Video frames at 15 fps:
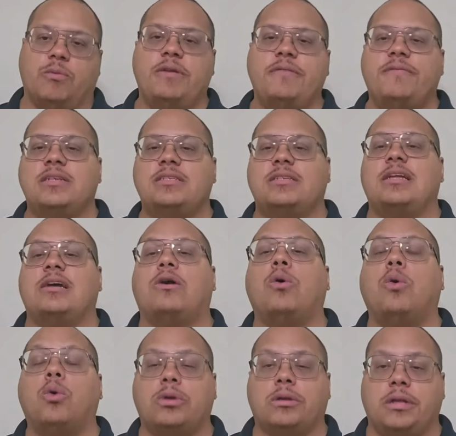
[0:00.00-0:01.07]
Revisit it
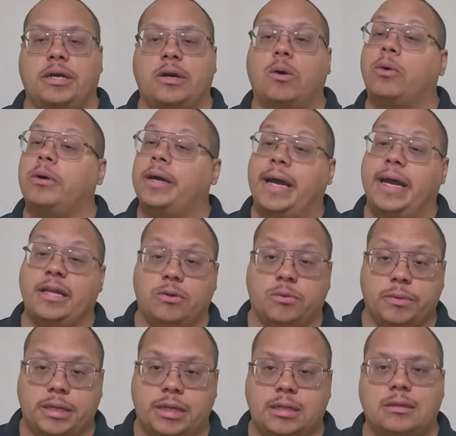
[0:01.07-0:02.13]
quarterly or
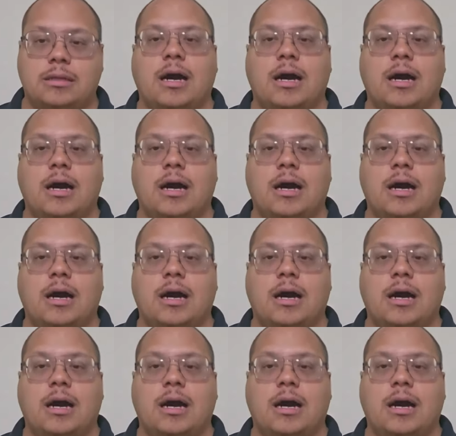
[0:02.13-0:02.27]
annually,